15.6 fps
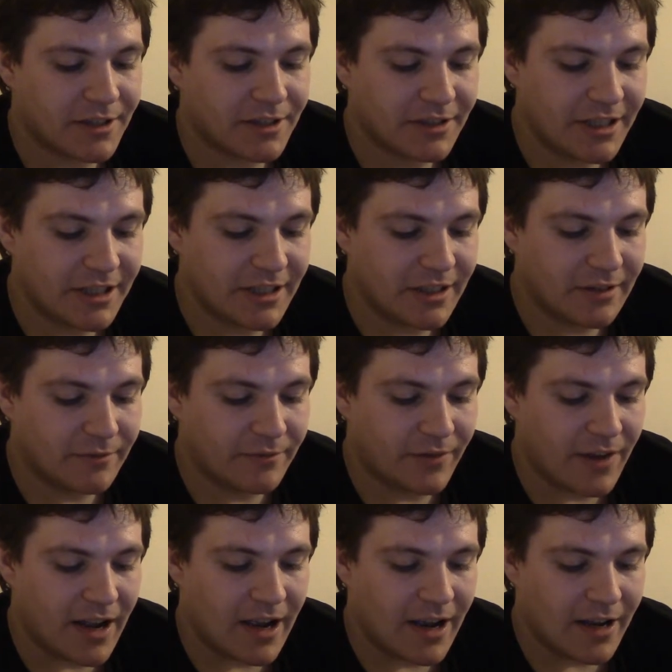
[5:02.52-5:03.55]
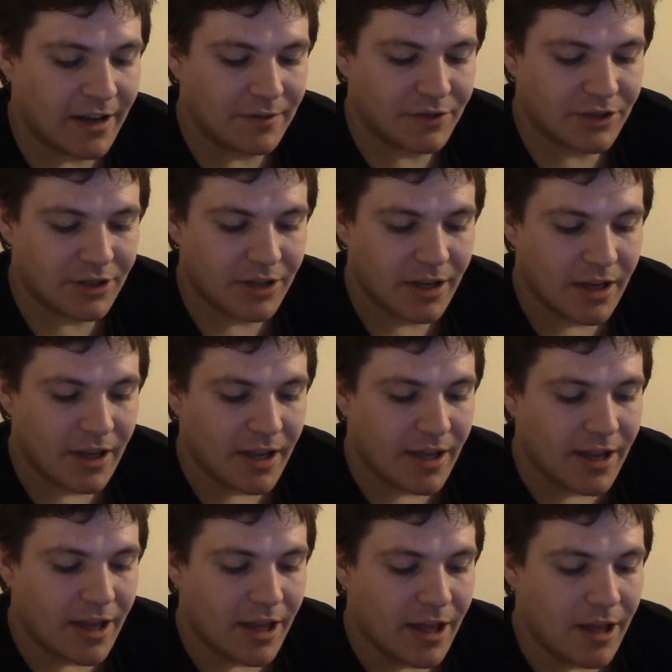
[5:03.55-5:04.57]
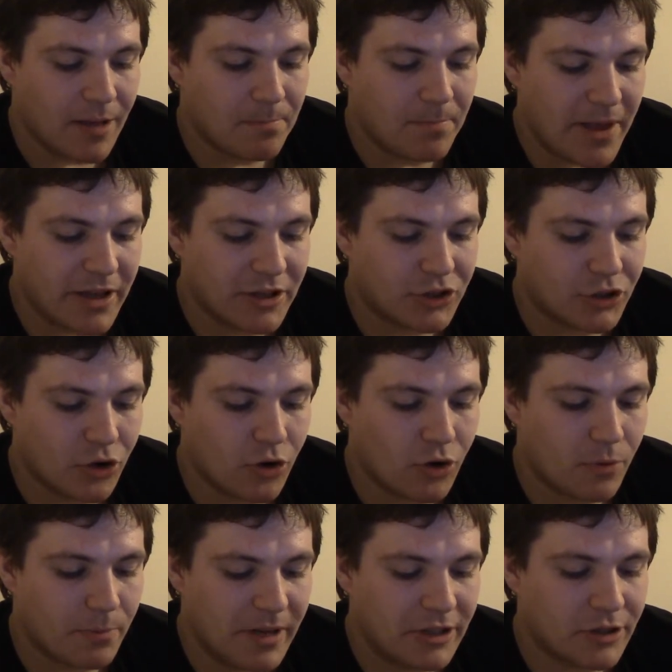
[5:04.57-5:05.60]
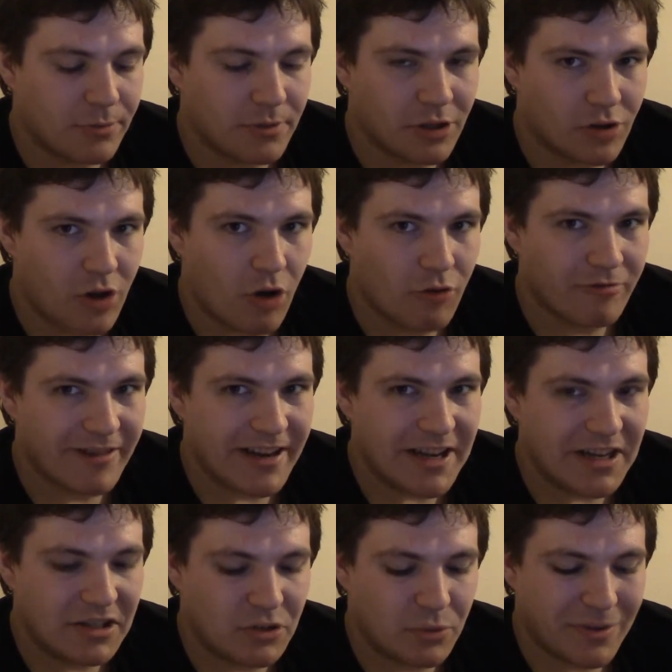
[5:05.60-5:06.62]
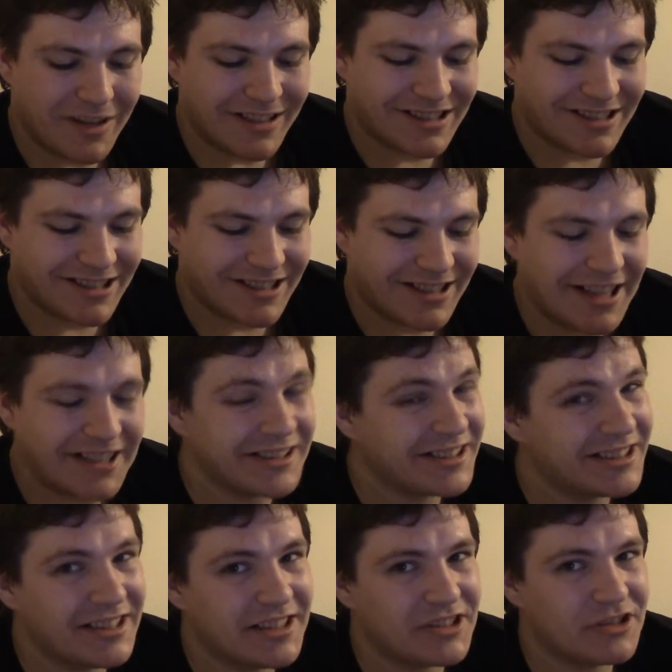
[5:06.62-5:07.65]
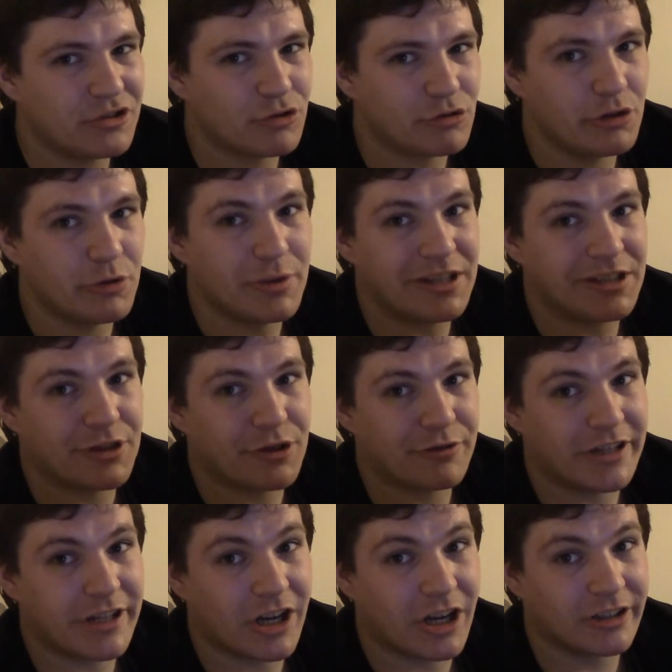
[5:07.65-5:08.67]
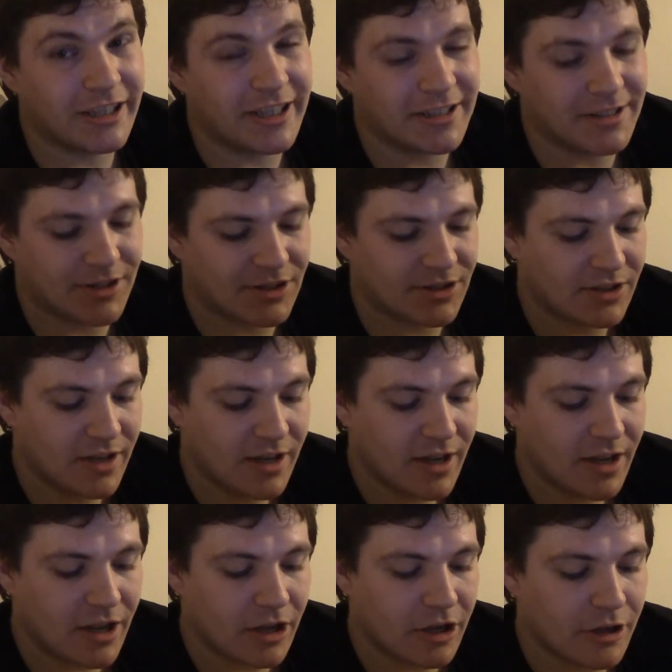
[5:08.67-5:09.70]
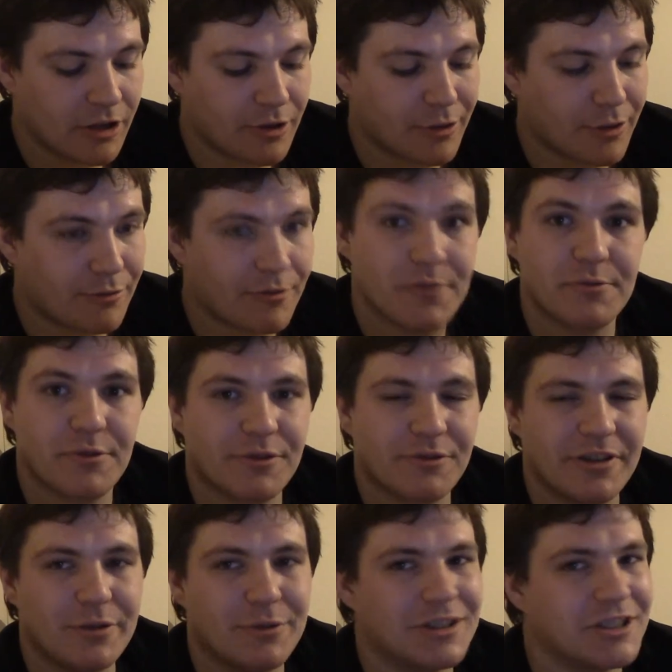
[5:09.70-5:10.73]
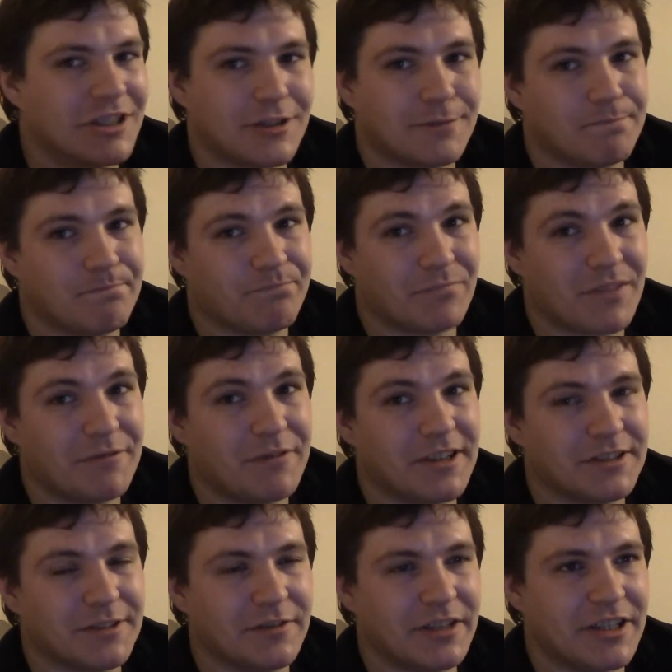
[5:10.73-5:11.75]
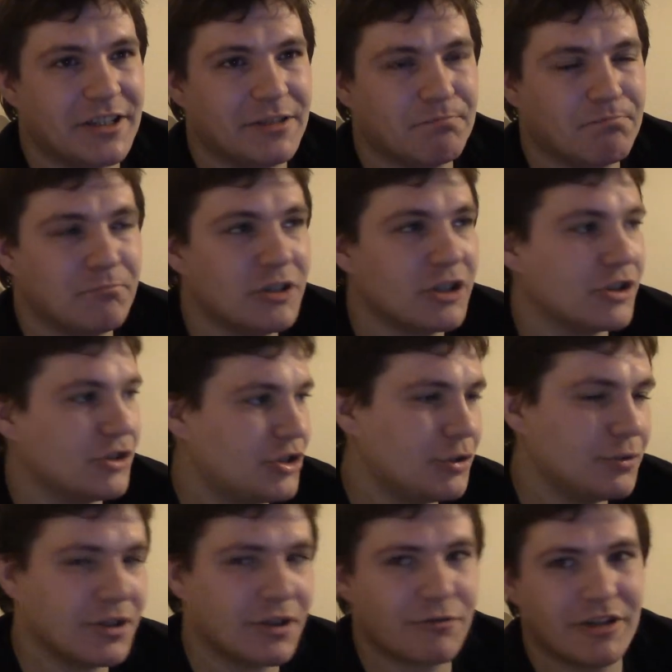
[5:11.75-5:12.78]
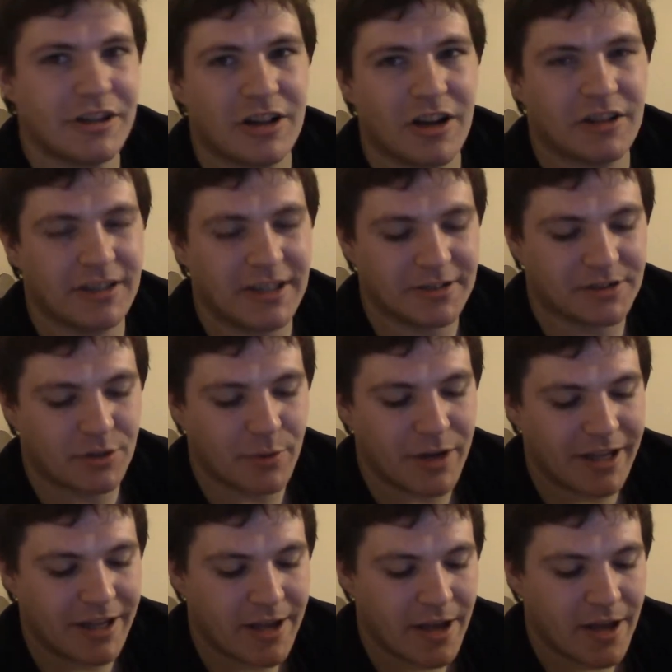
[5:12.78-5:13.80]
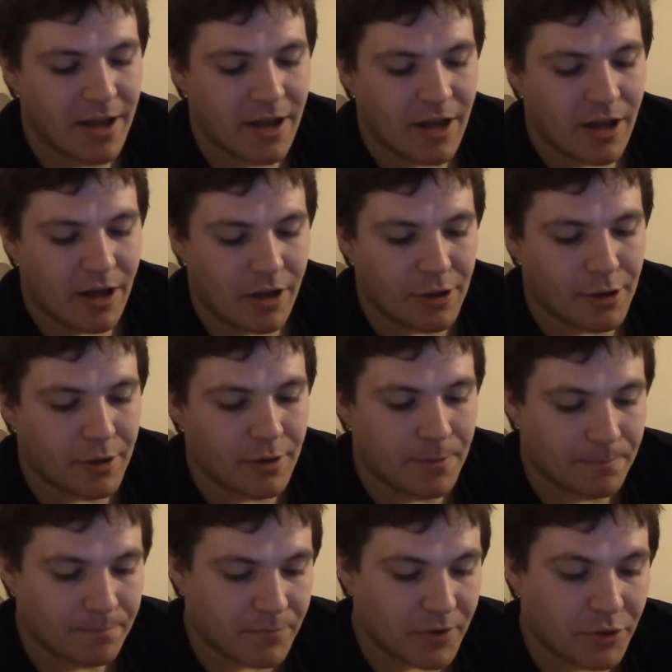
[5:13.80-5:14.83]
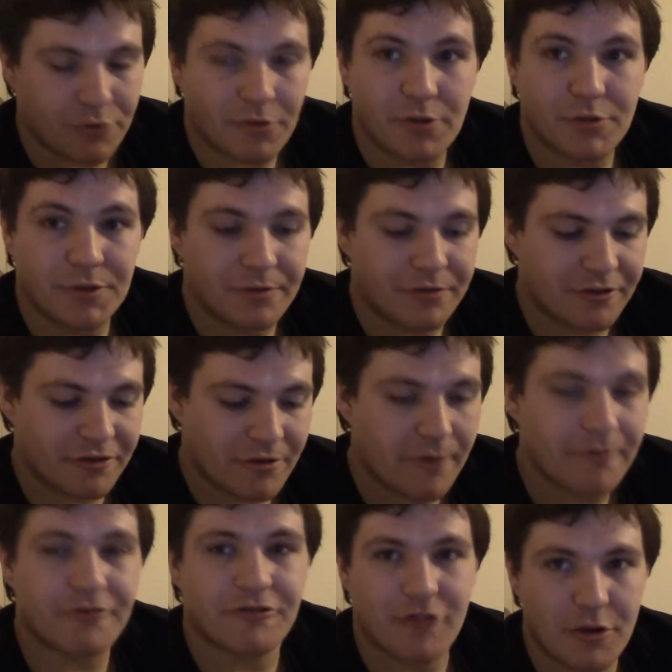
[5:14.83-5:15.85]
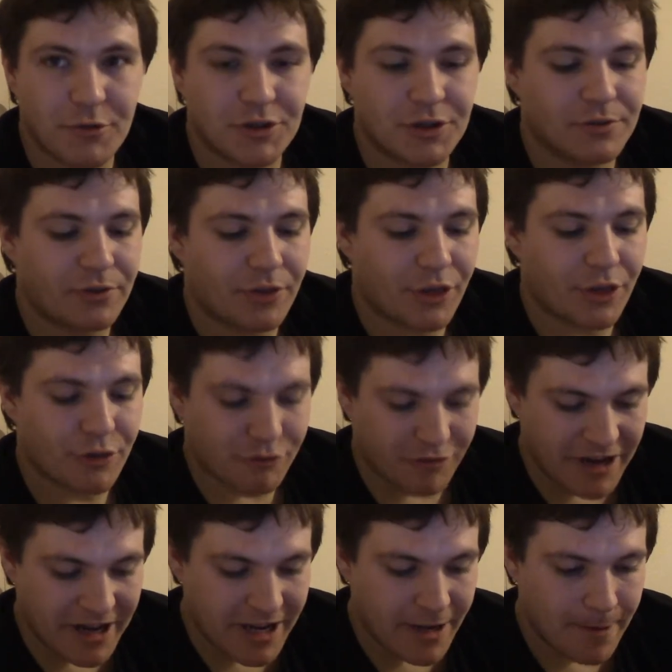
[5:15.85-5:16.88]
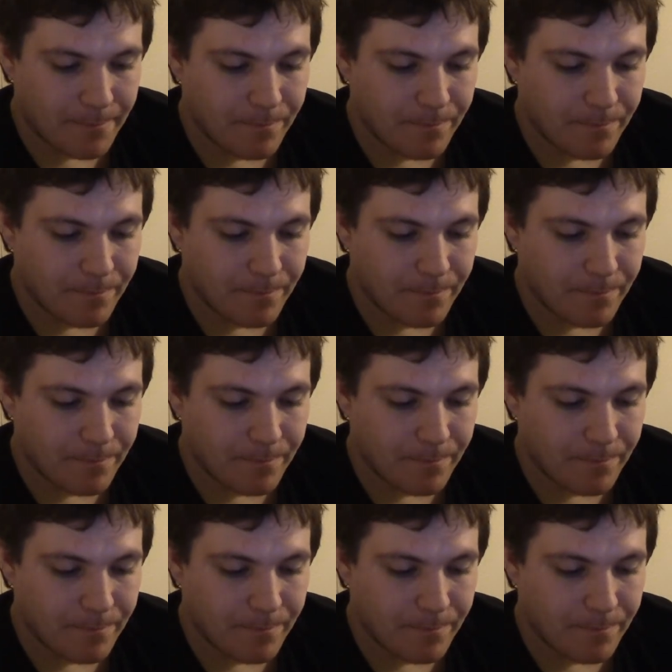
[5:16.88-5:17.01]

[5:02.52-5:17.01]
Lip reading: needing 5s. Base, short, medium, long range, which technically isn't true, it's 3 card lengths. Thrown 3, which is effectively you can shoot it 3 card lengths away. And frozen 3.